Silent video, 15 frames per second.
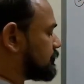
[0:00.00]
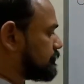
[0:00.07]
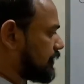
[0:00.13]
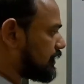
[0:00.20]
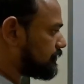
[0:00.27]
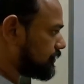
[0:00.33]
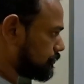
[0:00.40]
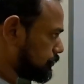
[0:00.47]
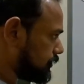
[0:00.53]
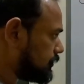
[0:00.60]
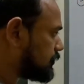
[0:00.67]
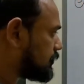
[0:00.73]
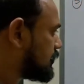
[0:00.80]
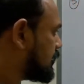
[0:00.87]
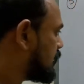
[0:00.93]
as a
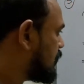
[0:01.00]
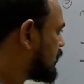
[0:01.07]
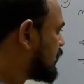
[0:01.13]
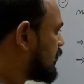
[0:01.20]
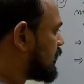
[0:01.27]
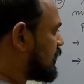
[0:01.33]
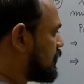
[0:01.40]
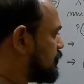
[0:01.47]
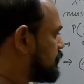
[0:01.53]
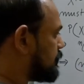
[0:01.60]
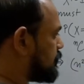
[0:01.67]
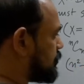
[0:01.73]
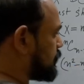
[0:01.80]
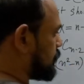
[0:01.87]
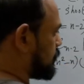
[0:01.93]
variable,
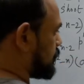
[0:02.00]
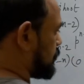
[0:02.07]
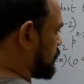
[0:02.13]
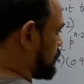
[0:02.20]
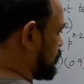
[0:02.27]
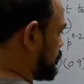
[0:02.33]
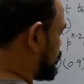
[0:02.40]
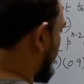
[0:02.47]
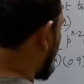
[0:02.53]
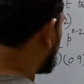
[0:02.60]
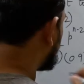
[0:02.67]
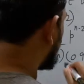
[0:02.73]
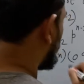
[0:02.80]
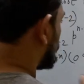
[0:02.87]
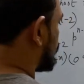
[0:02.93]
the
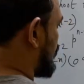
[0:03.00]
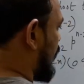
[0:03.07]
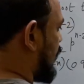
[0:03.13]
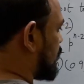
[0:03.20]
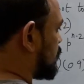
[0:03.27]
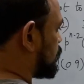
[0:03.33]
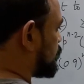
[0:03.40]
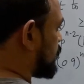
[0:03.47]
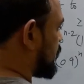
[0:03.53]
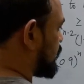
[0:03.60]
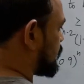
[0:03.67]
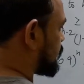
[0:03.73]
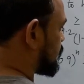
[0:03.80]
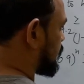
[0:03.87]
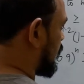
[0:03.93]
value of n really